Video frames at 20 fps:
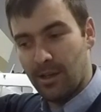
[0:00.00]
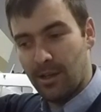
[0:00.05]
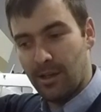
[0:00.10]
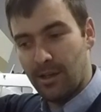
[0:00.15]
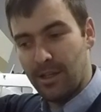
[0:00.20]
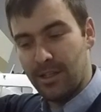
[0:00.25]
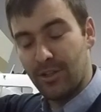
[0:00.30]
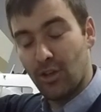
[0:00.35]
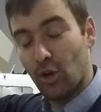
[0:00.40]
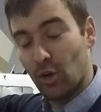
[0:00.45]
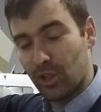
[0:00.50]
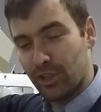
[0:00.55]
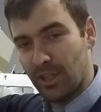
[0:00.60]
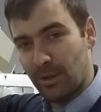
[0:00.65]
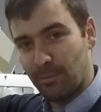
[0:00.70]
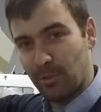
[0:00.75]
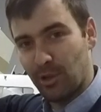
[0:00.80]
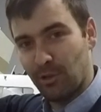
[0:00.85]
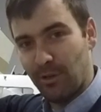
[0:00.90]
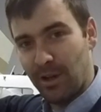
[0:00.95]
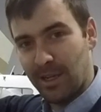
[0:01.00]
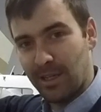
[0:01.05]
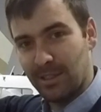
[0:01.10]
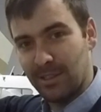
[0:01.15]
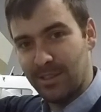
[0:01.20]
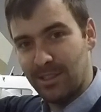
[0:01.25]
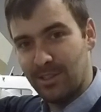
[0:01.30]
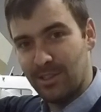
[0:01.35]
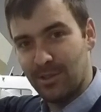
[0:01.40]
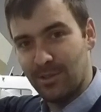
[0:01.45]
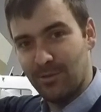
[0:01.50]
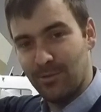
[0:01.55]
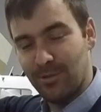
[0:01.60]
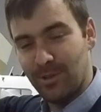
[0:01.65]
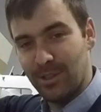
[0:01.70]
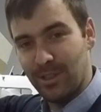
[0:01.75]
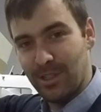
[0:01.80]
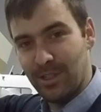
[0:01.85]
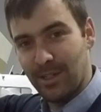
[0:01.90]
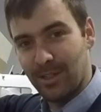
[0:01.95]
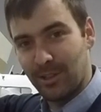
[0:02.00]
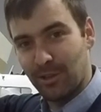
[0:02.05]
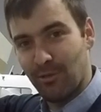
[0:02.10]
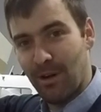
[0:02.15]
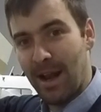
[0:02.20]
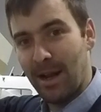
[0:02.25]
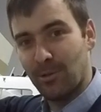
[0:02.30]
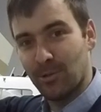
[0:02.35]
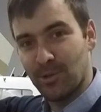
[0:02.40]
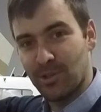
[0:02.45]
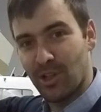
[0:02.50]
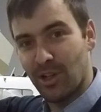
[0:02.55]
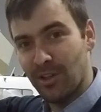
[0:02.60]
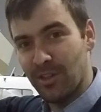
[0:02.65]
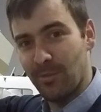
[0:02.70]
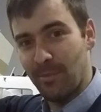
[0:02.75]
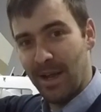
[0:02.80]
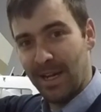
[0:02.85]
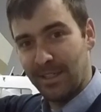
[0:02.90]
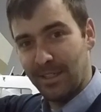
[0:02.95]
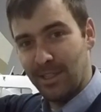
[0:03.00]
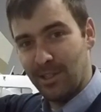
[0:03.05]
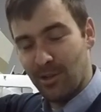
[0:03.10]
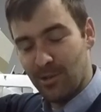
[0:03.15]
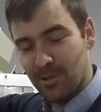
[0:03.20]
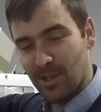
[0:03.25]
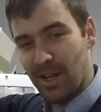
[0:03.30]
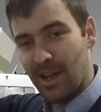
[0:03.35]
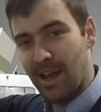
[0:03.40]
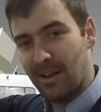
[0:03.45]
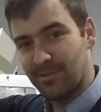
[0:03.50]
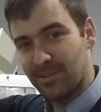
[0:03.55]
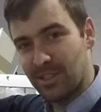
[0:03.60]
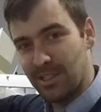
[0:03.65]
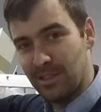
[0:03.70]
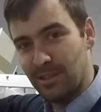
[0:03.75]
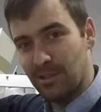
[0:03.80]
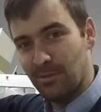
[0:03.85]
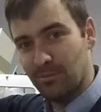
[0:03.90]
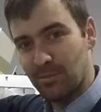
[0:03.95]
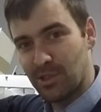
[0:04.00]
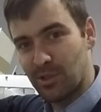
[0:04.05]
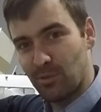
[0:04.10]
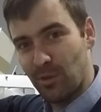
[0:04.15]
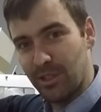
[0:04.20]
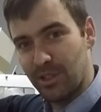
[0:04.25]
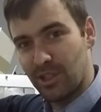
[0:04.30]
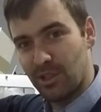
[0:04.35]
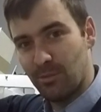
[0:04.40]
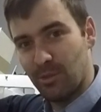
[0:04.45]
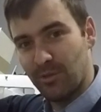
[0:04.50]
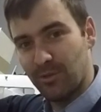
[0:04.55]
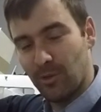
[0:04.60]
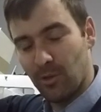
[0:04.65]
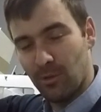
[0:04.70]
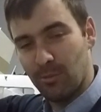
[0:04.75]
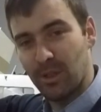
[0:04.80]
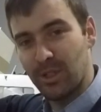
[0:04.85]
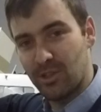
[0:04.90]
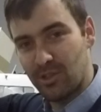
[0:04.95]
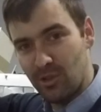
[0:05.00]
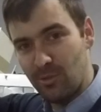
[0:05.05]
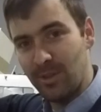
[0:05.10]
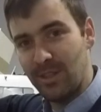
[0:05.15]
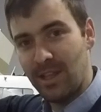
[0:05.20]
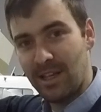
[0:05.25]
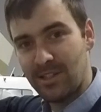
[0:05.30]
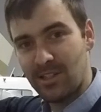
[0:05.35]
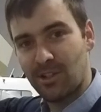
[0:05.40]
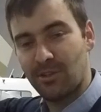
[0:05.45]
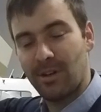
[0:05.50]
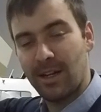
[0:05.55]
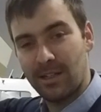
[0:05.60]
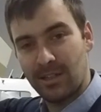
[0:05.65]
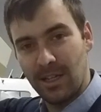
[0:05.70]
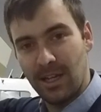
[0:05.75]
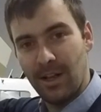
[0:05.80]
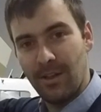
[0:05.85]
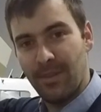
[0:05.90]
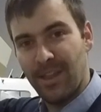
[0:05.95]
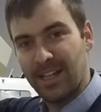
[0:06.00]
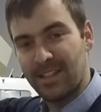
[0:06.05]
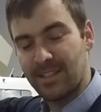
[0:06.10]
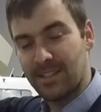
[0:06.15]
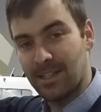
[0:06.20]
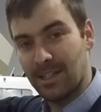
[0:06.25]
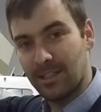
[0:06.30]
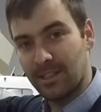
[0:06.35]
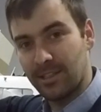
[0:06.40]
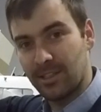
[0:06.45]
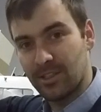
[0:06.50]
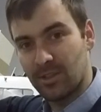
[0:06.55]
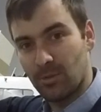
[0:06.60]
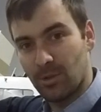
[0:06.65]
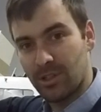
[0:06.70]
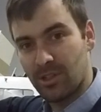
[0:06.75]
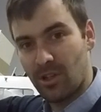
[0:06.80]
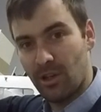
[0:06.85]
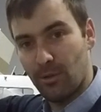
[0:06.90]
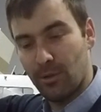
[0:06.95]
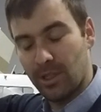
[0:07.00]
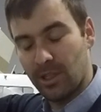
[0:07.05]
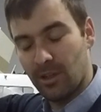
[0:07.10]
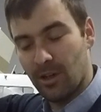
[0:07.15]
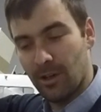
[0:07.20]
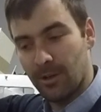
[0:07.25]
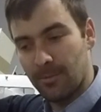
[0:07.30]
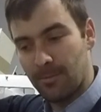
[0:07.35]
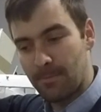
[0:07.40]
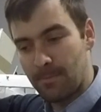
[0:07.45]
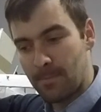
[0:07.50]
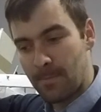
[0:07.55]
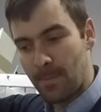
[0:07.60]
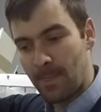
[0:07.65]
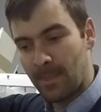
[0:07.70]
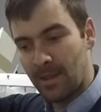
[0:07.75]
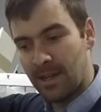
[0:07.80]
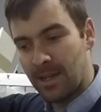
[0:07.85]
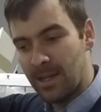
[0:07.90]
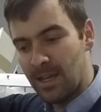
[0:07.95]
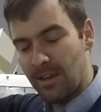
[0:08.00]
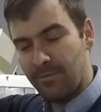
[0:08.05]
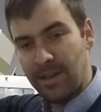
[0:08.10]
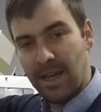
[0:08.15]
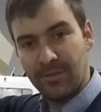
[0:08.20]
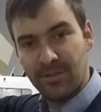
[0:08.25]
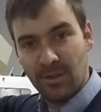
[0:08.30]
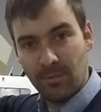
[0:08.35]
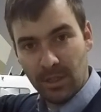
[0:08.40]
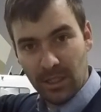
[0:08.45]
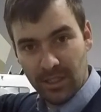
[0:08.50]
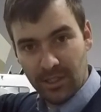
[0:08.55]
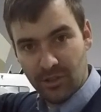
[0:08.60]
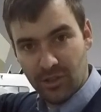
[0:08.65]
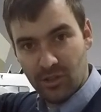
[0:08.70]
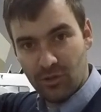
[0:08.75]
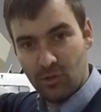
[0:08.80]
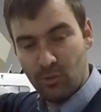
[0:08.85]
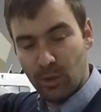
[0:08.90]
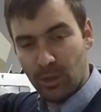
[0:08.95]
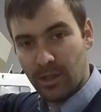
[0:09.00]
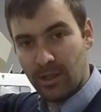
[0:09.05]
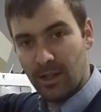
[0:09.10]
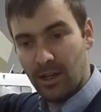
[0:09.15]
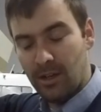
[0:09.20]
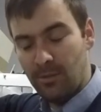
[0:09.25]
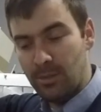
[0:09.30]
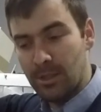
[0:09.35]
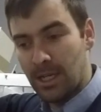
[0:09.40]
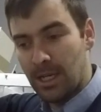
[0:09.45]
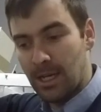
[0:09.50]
is hooked up correctly to the grounds on the magnetos. I have seen them switched before, but assuming that's correct, that's telling us what's going on. If you have something like a Super Cub